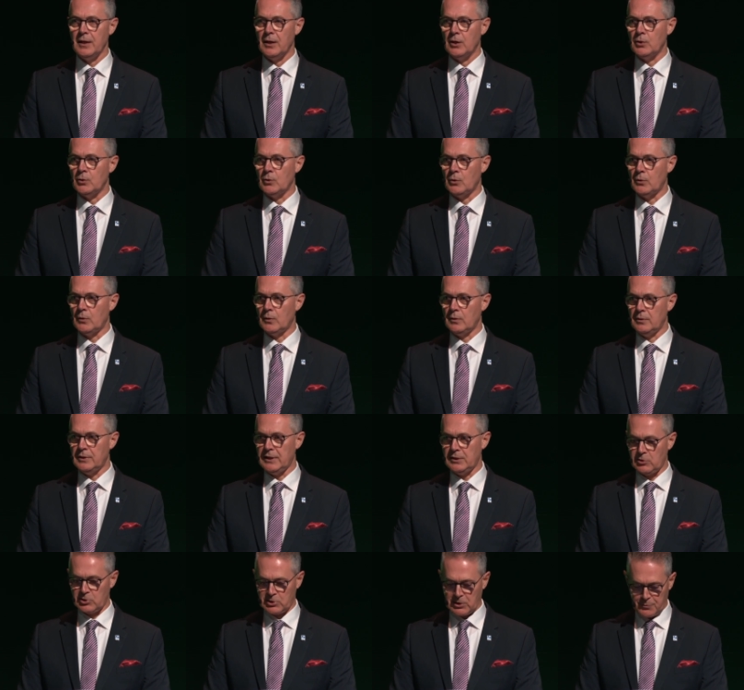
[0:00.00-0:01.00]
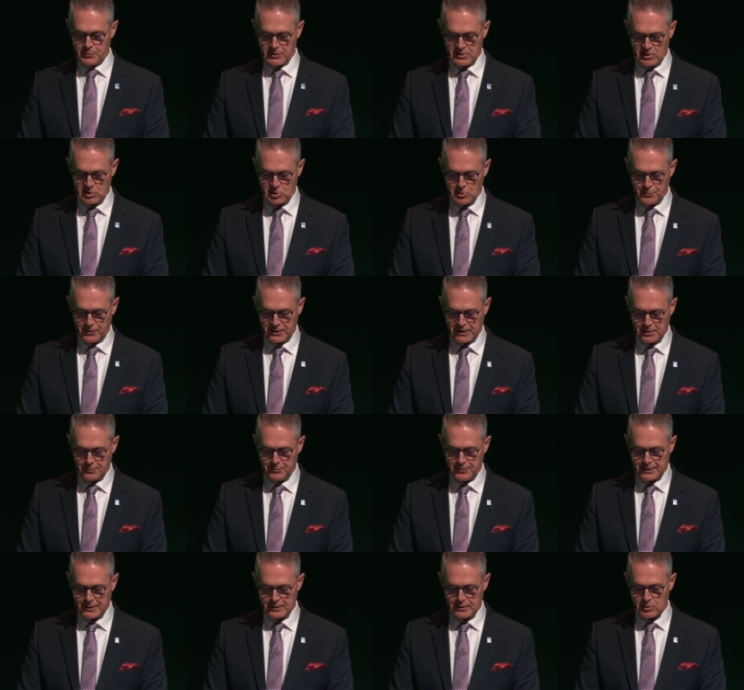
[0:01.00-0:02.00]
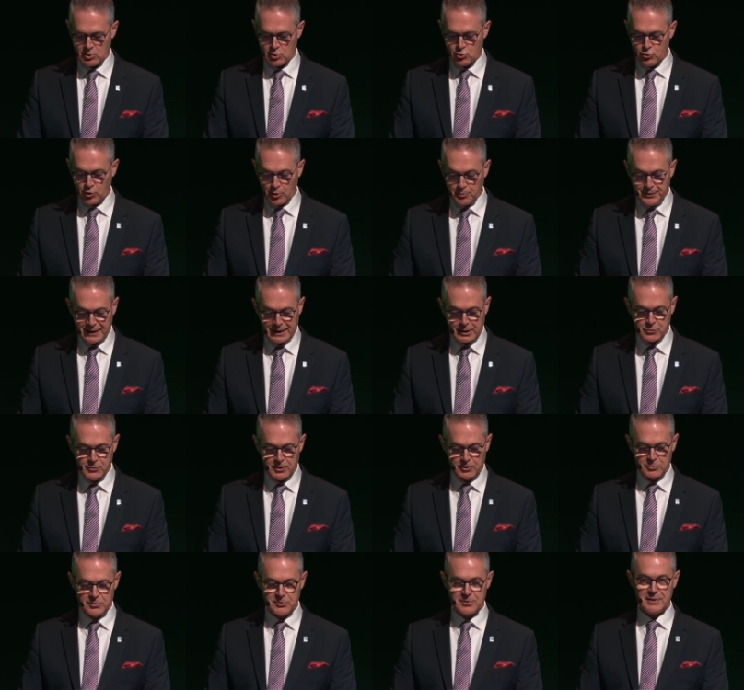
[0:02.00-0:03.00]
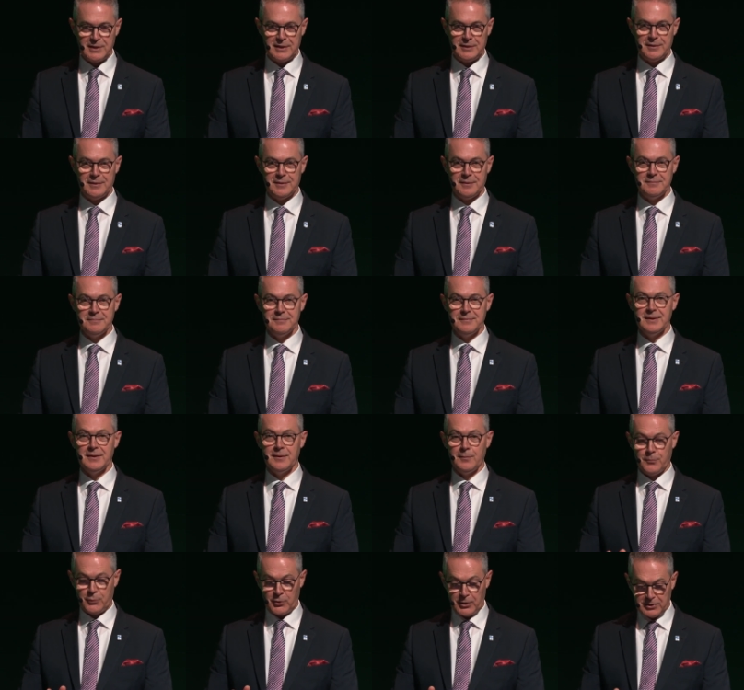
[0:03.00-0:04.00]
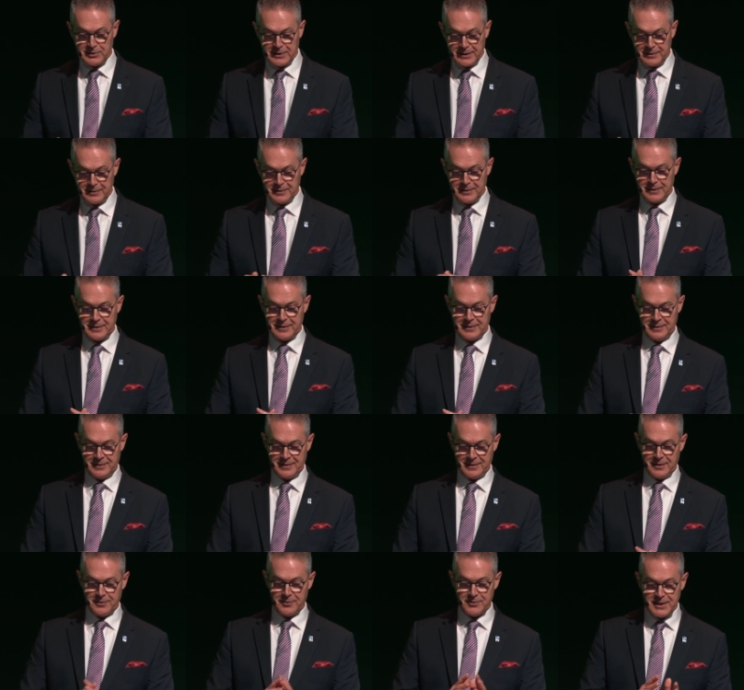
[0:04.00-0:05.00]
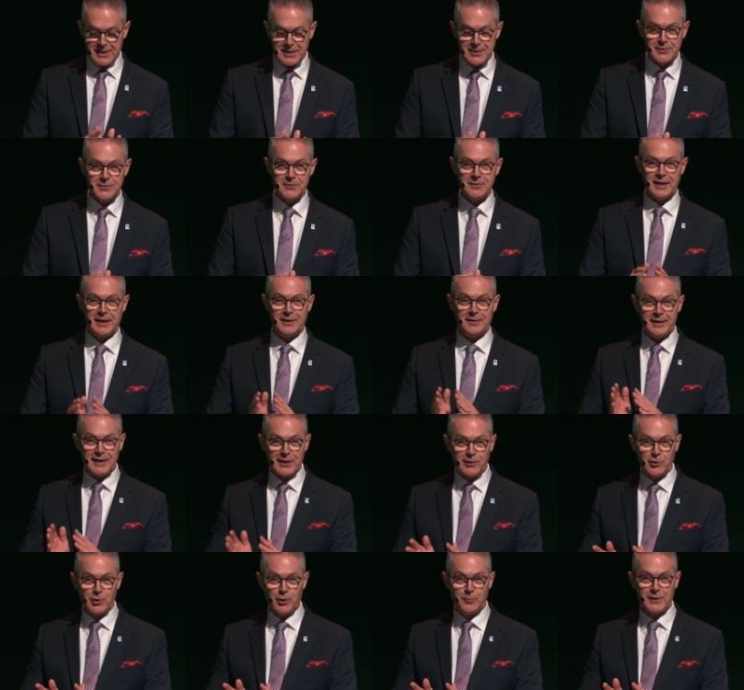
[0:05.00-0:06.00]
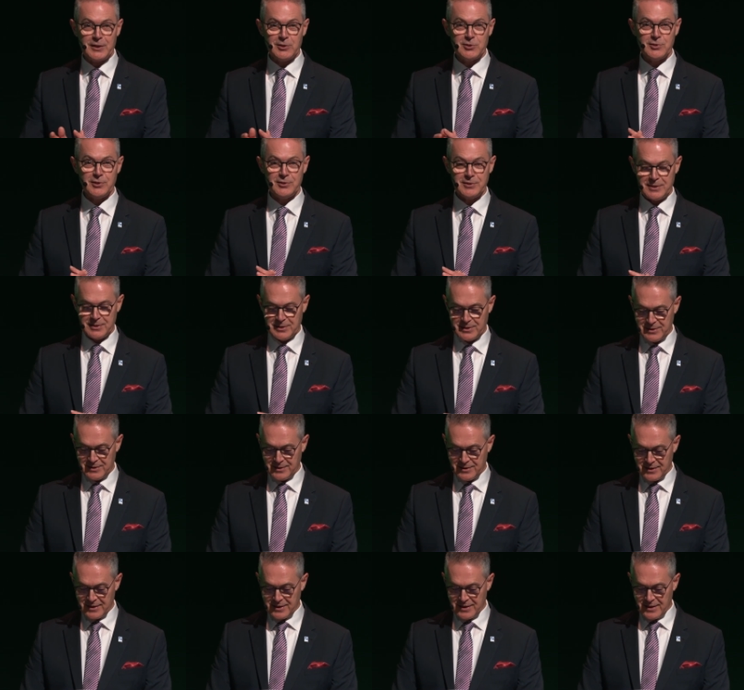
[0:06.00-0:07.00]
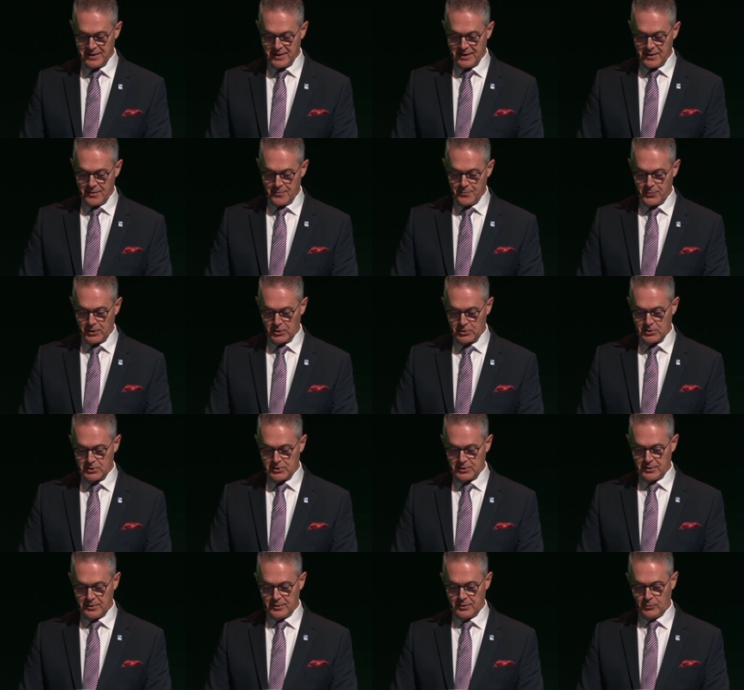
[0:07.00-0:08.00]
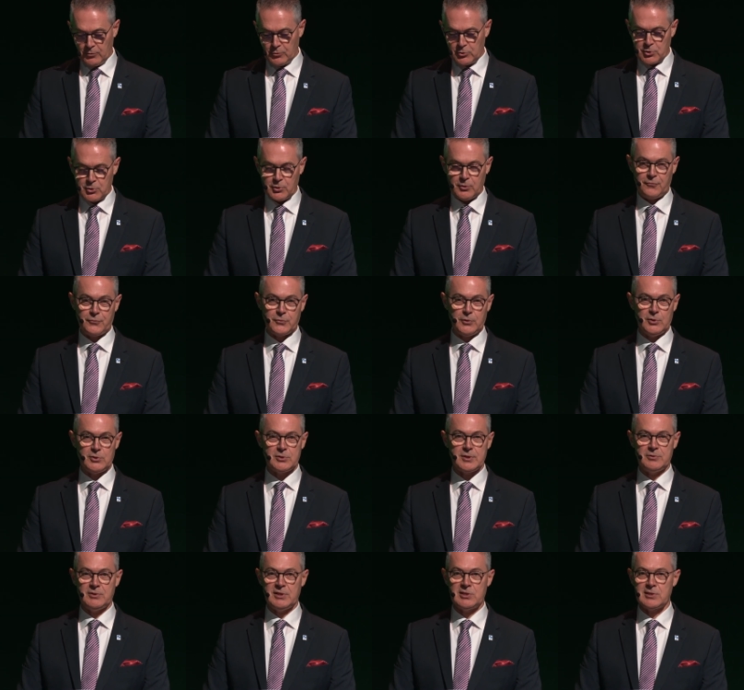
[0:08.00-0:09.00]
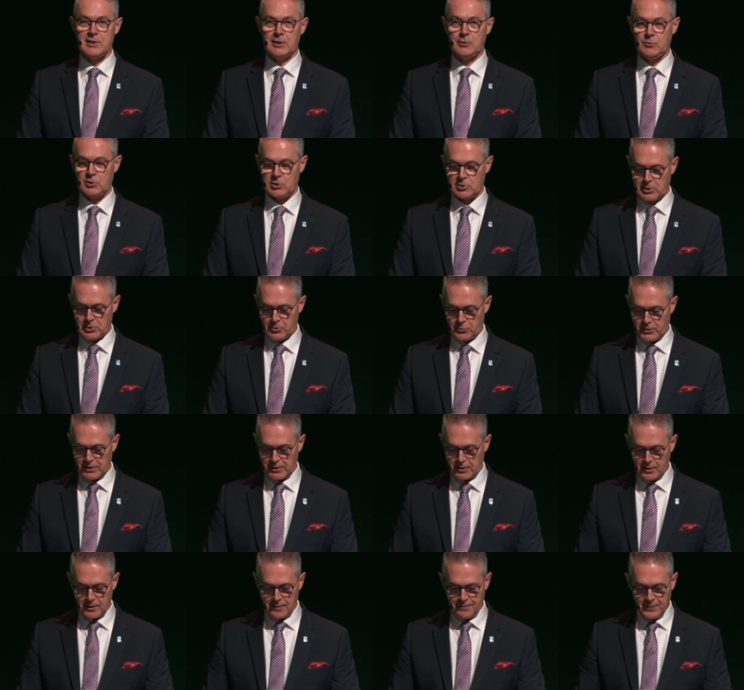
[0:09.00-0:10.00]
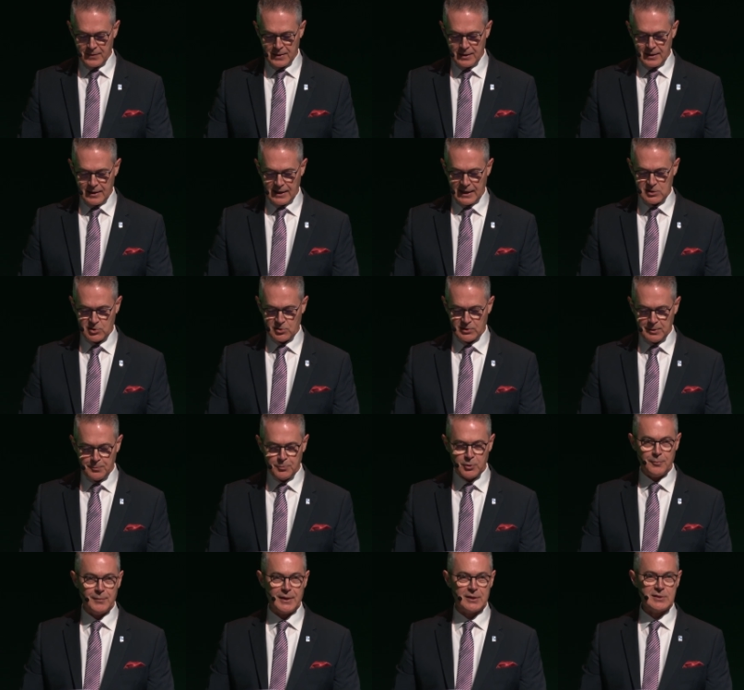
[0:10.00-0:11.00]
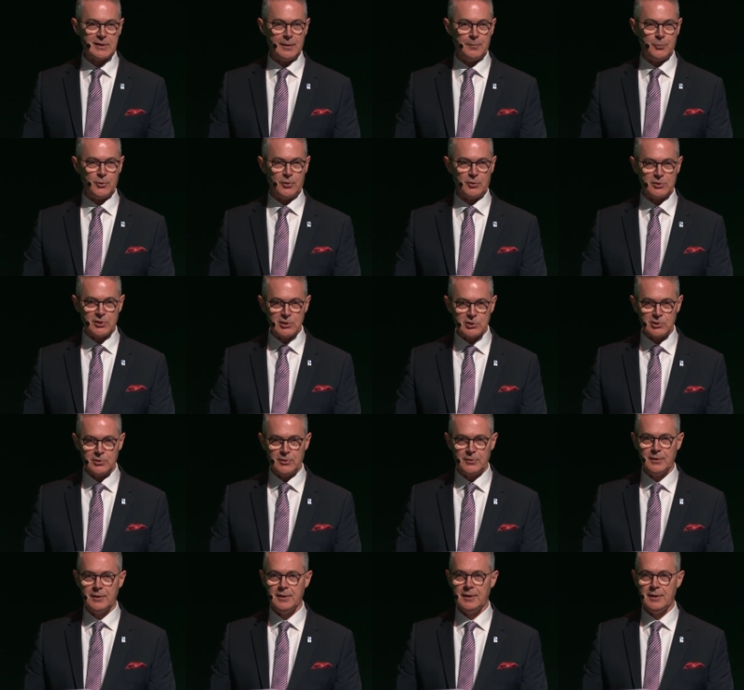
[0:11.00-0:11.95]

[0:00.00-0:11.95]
Your leadership is inspired by strong backgrounds in polytechnic, legal and economic studies, but also, of course, a distinguished career as a diplomat and politician.